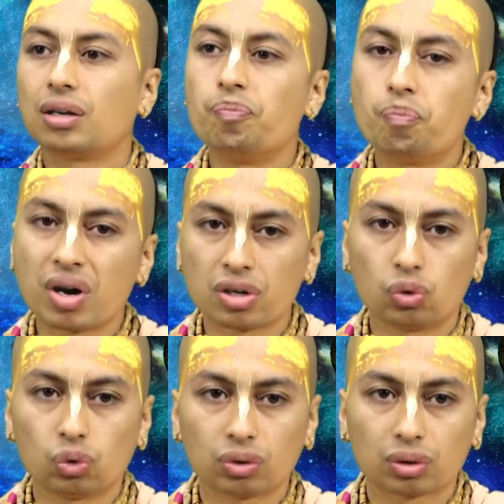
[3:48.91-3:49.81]

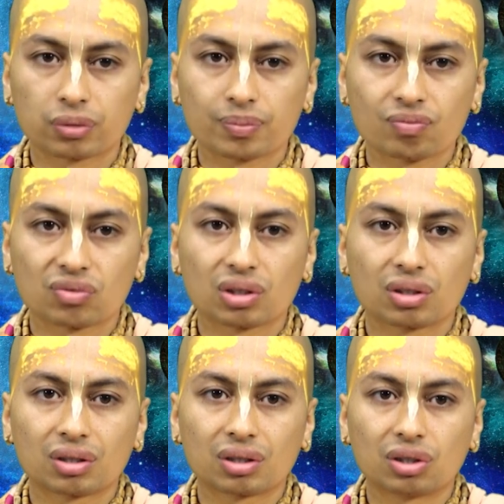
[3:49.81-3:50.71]
Manu,
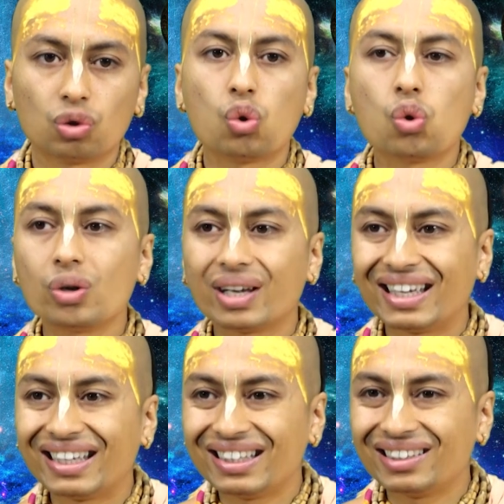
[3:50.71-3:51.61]
who
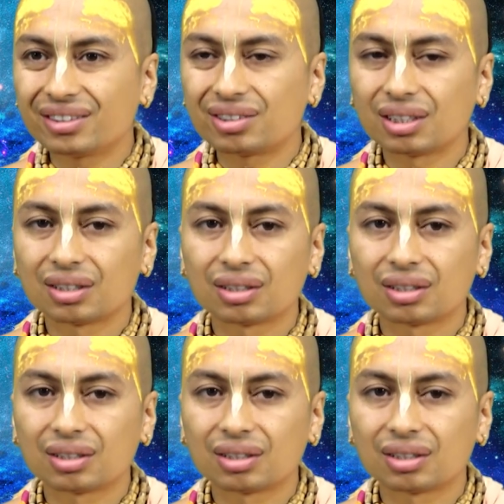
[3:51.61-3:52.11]
is